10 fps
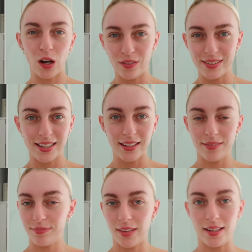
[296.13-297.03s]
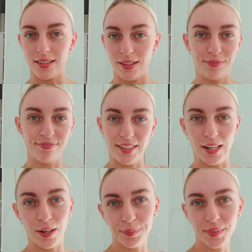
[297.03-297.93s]
obviously it has to,
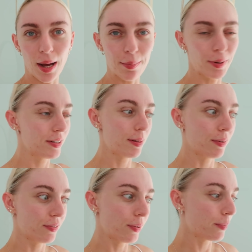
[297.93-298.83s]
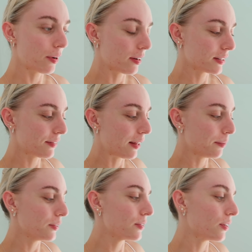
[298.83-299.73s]
you know, can't post it before the product's
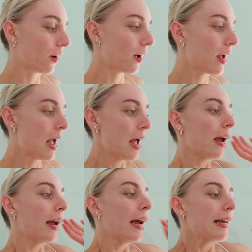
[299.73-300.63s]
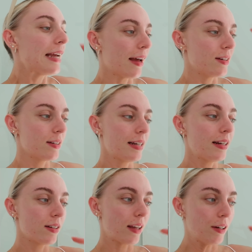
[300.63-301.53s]
available. So yeah, just
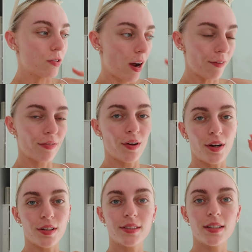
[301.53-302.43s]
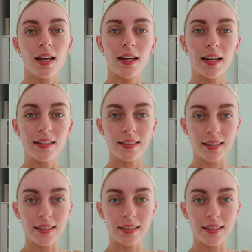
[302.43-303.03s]
need to like draft those and